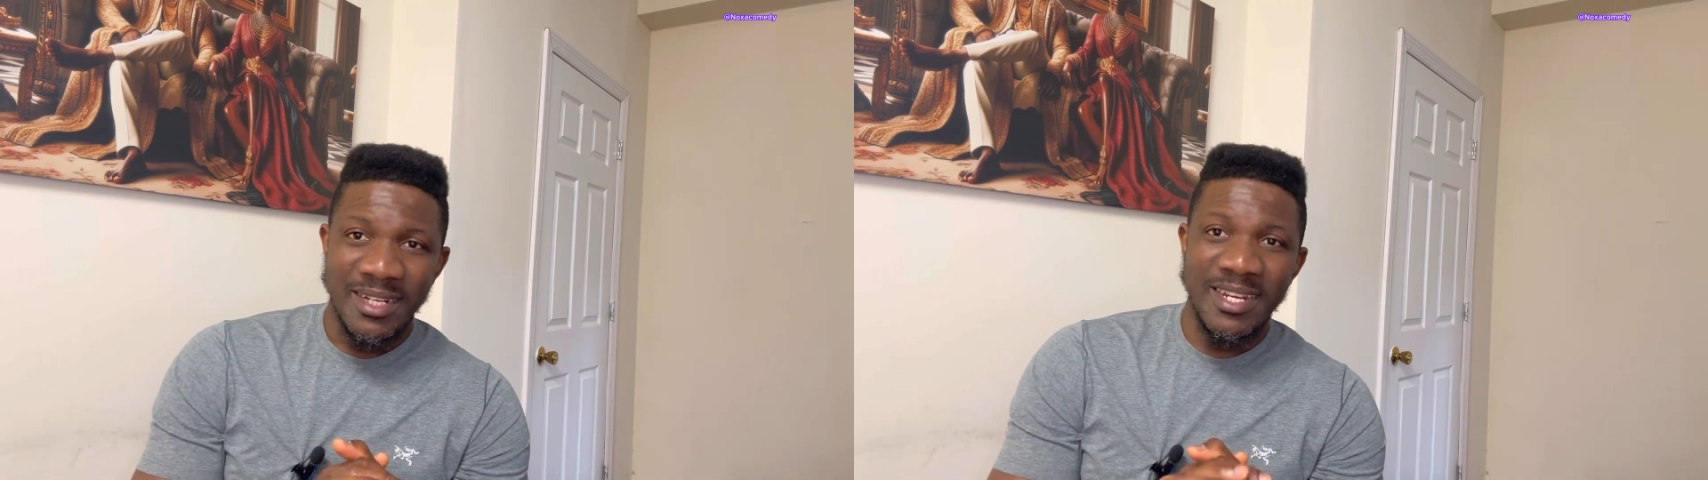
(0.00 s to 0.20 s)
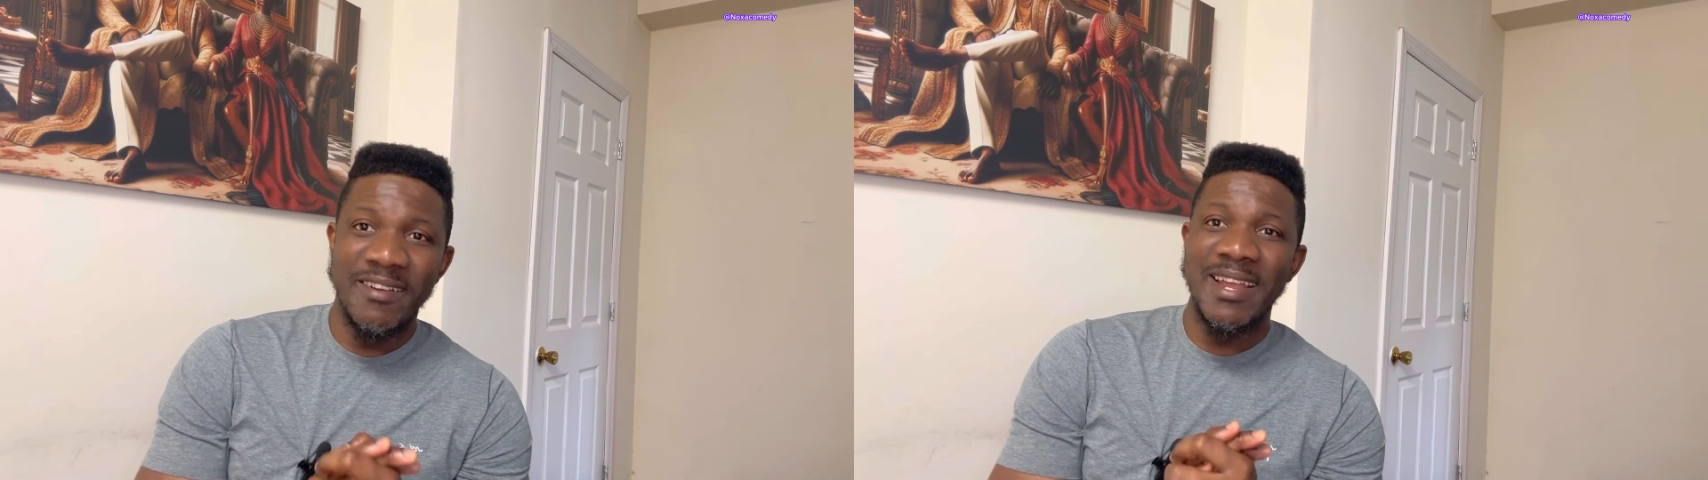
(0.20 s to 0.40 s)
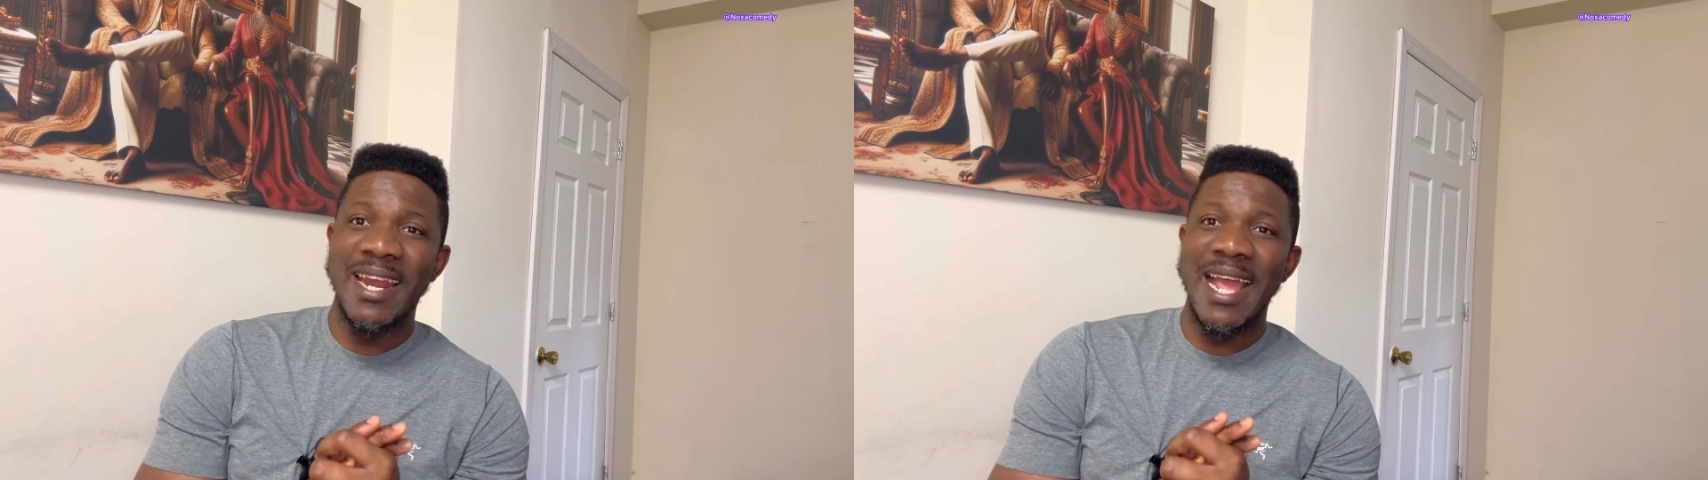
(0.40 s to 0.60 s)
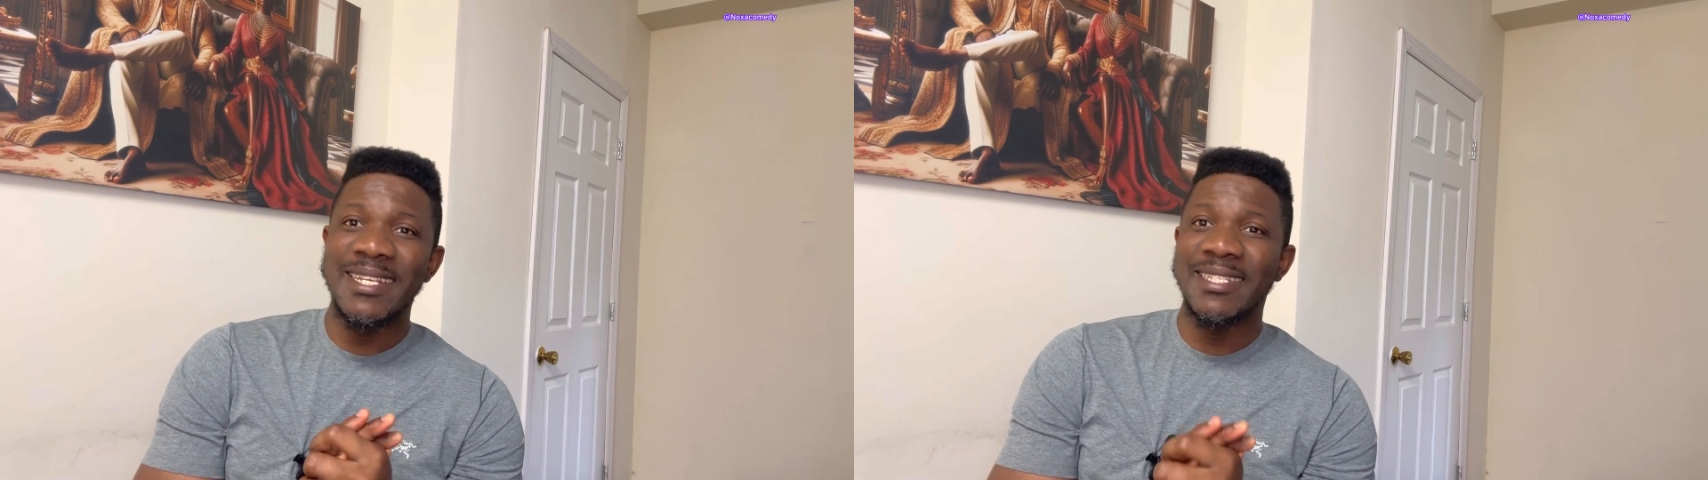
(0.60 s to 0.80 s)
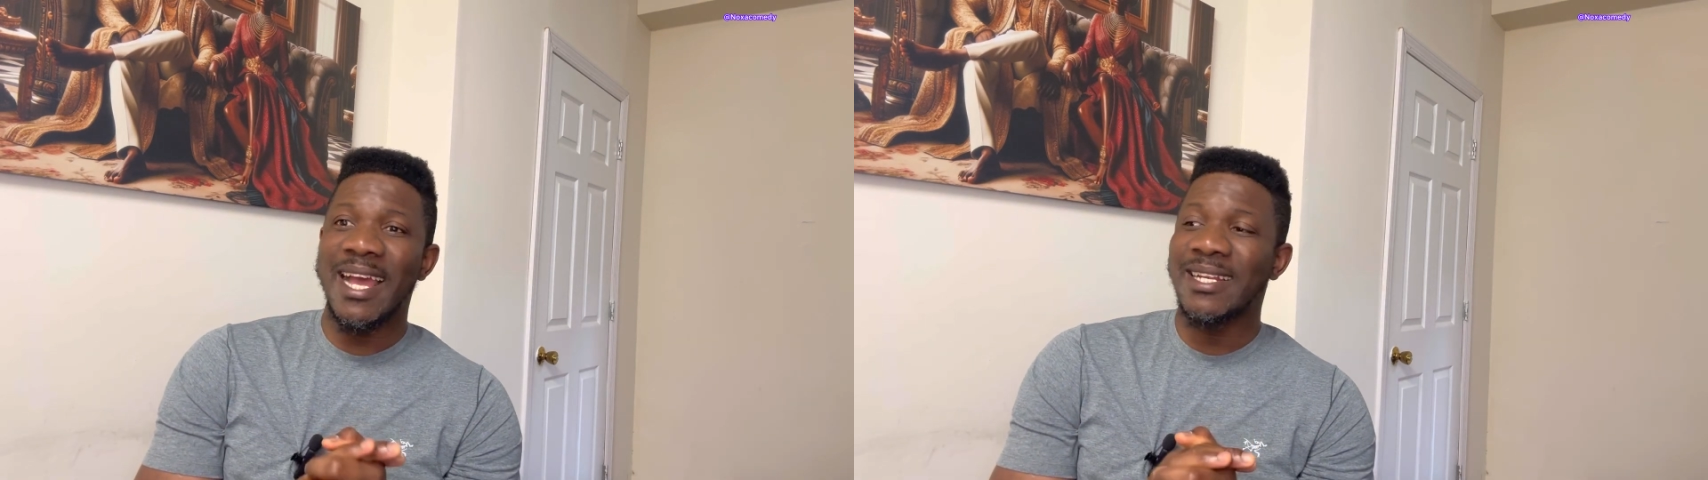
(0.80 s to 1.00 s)
They
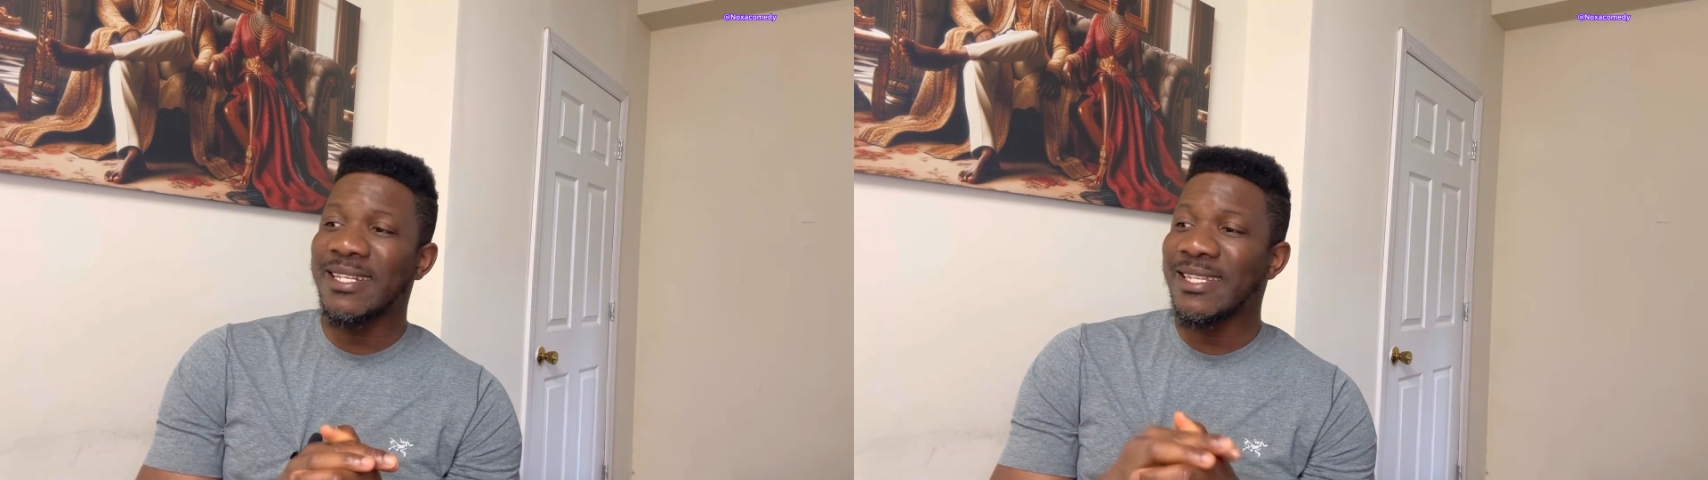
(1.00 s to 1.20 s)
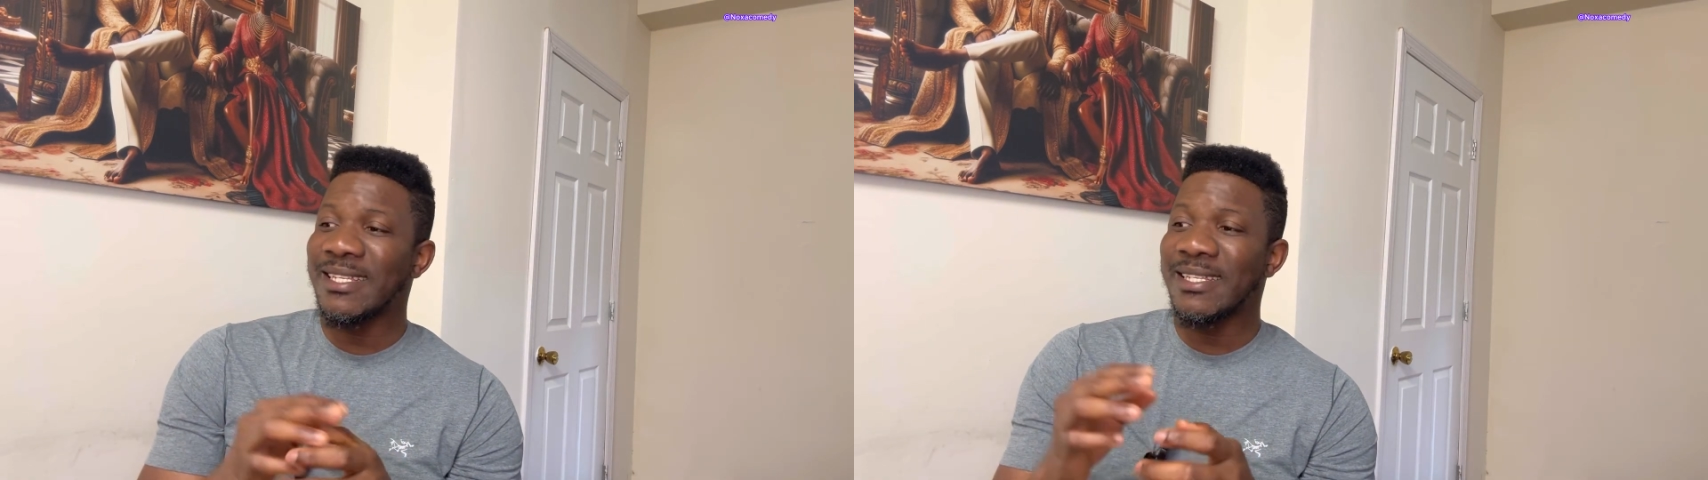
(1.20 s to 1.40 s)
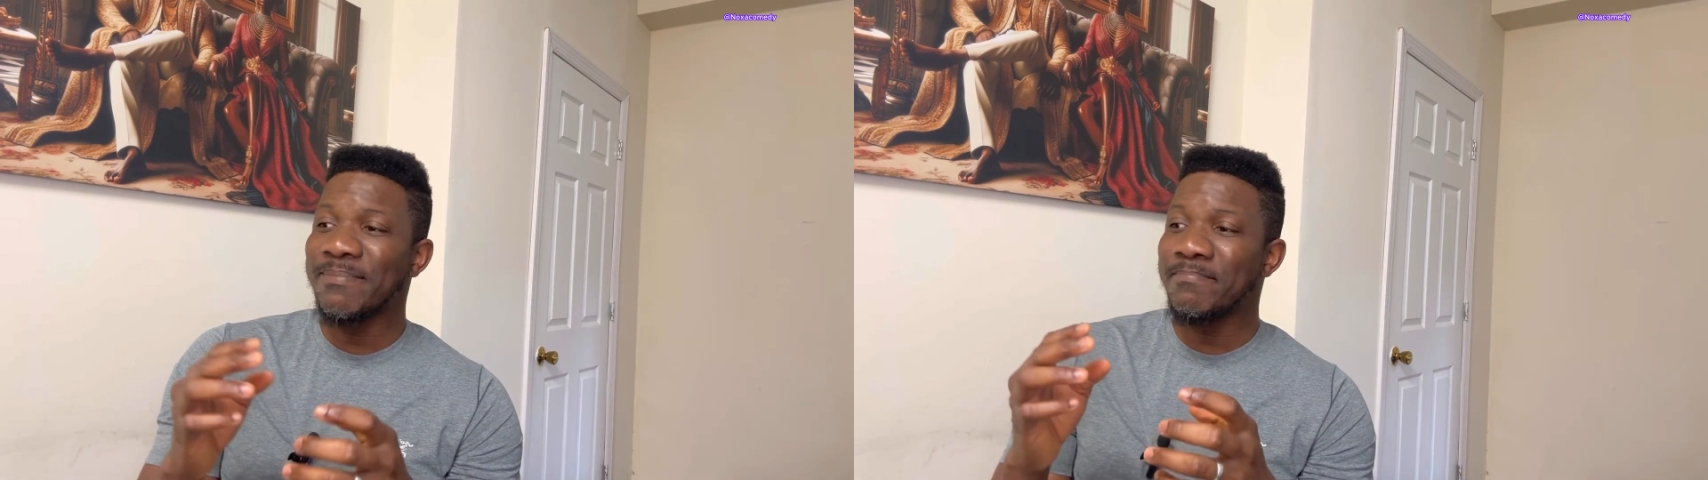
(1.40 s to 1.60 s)
realized that the